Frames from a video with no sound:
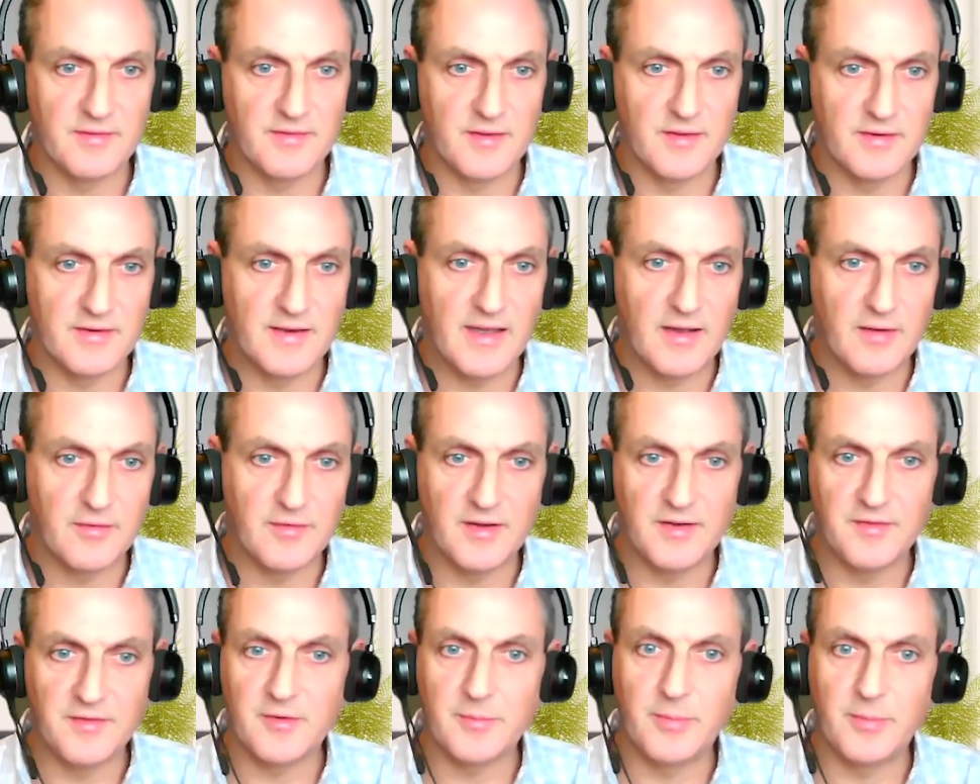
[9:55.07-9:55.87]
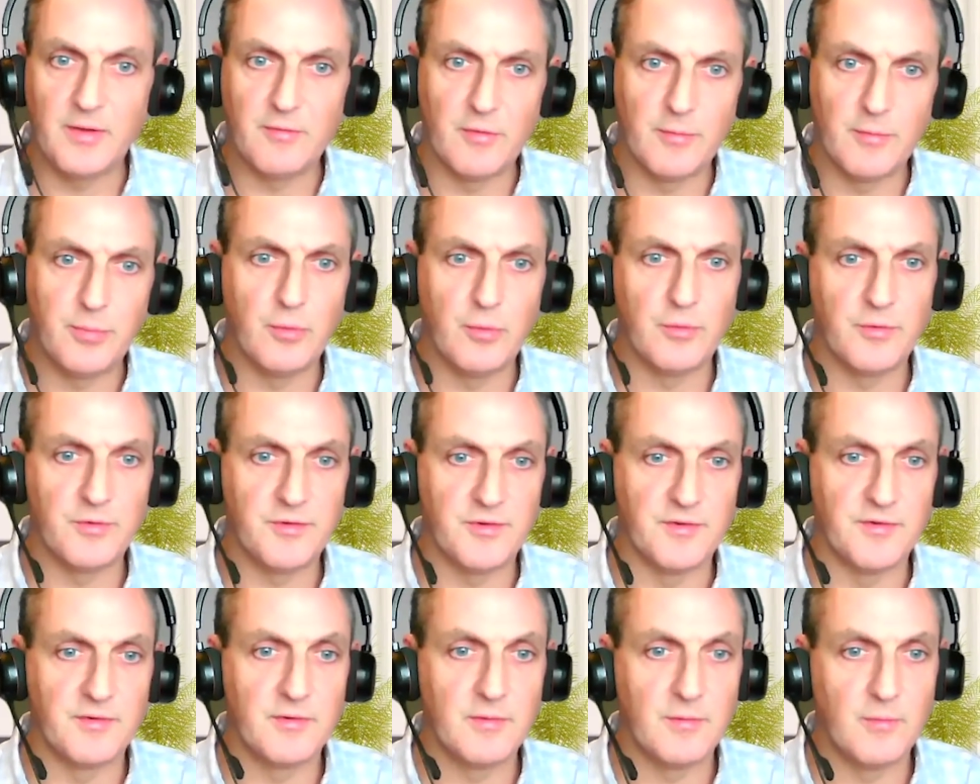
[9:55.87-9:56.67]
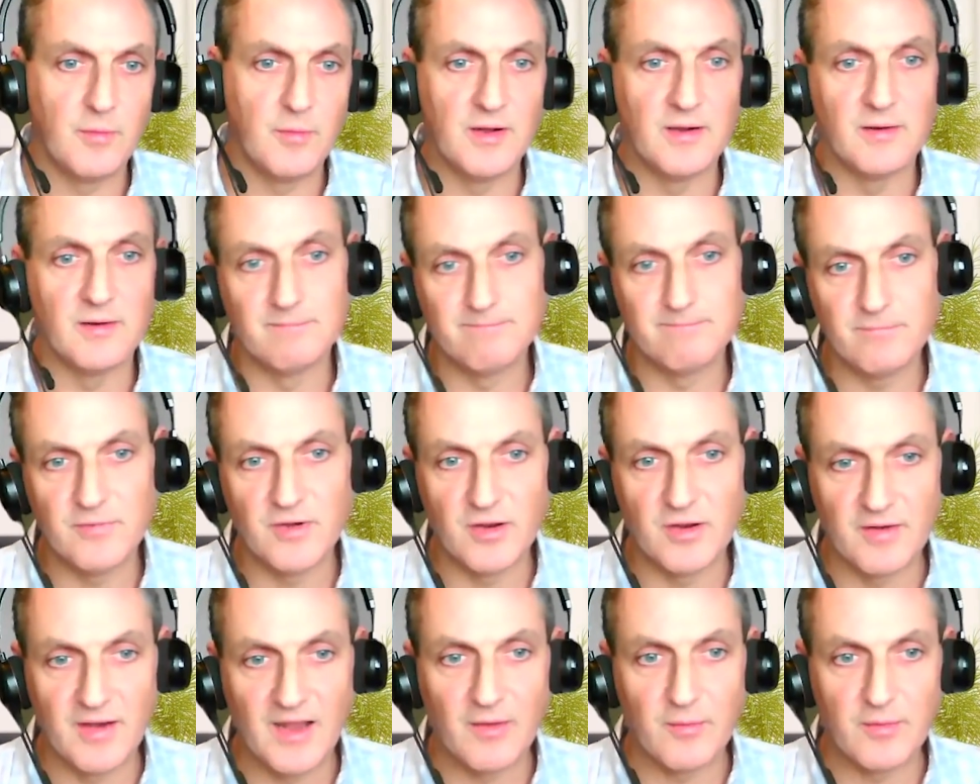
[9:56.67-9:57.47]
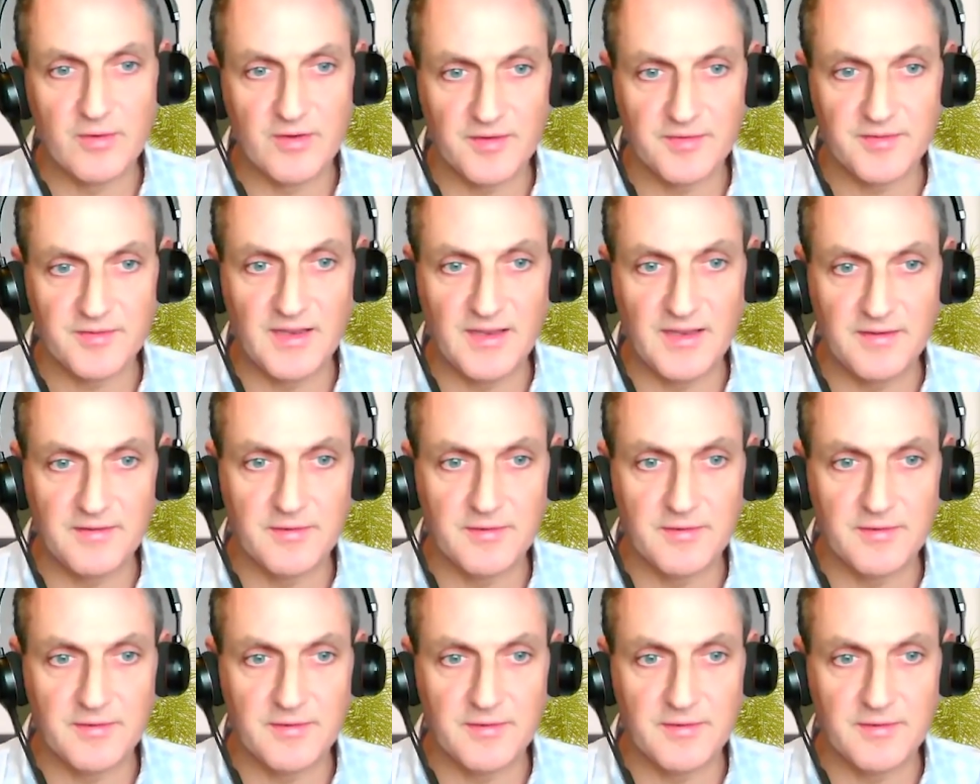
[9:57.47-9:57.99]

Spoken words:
that now needs to be reported. Well, now it does need to